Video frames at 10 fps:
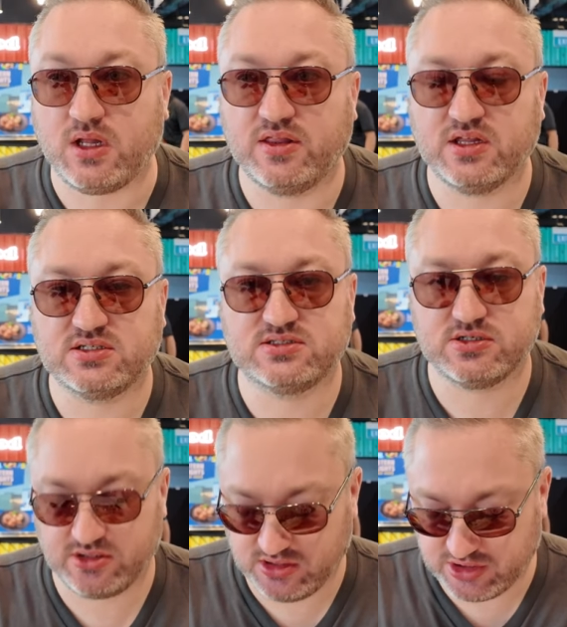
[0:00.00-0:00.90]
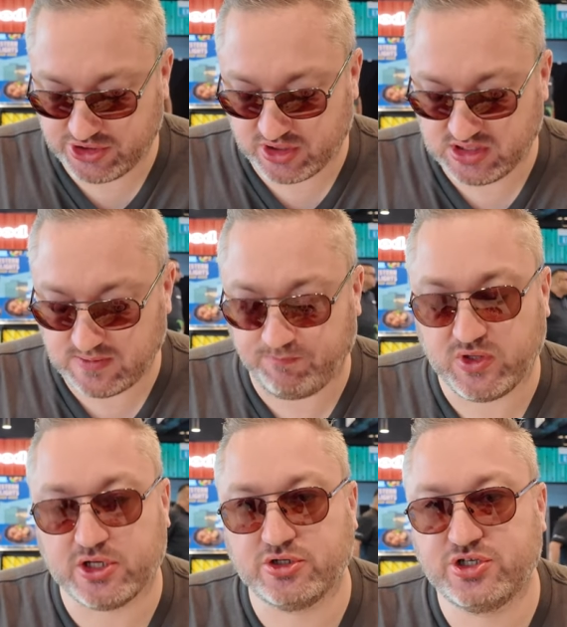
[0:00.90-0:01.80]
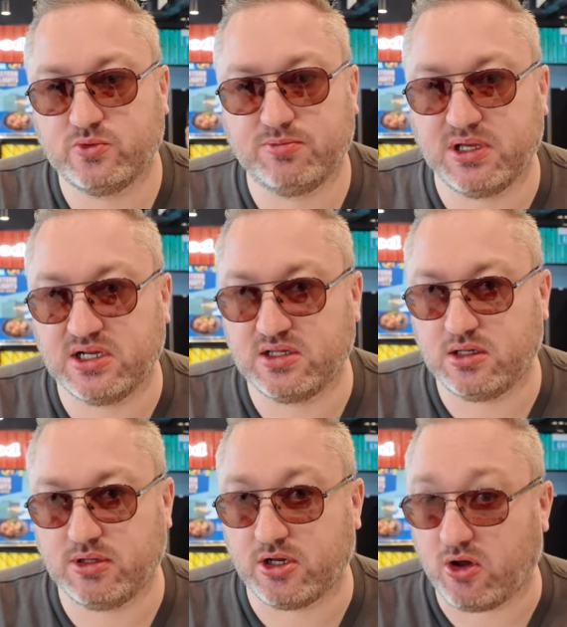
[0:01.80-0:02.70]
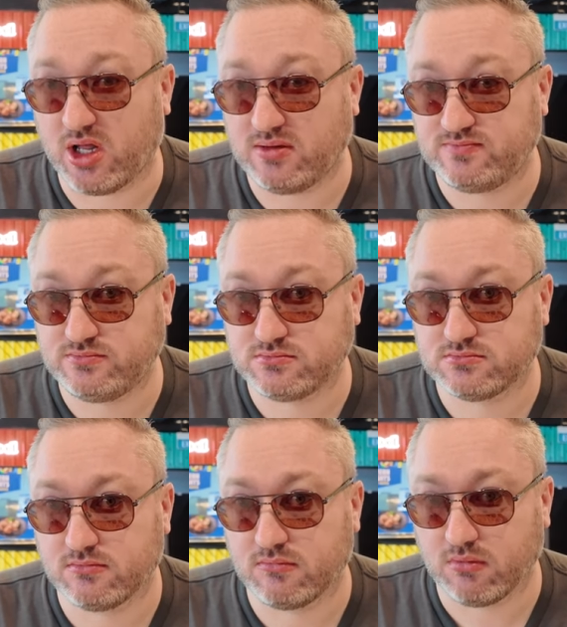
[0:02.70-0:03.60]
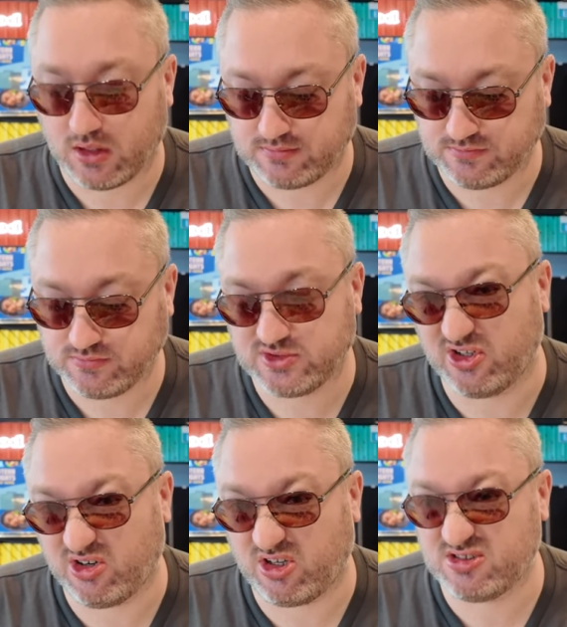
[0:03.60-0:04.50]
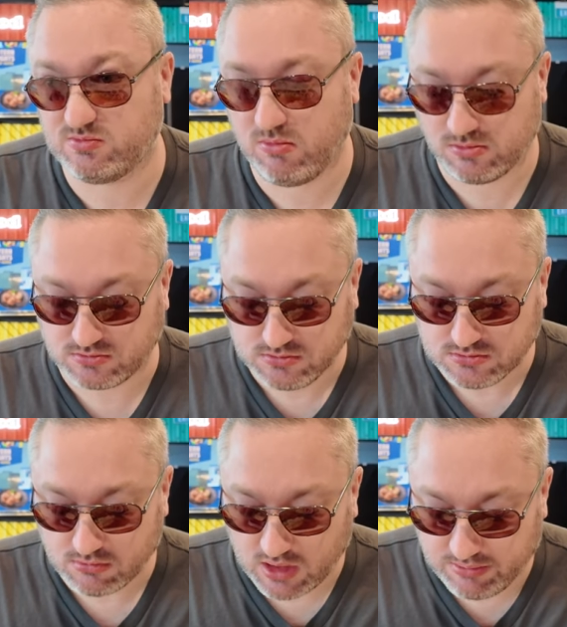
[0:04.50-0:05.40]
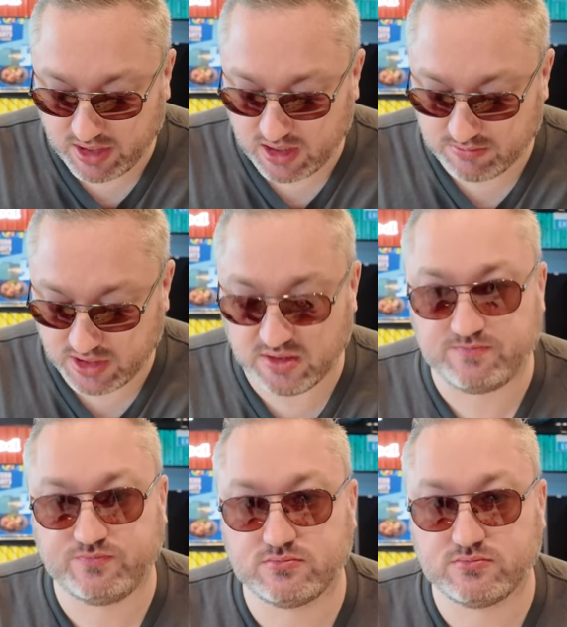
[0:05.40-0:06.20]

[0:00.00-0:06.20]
I think this is a good good choice. It could do with being a little bit hotter. It's not hot. But, not spicy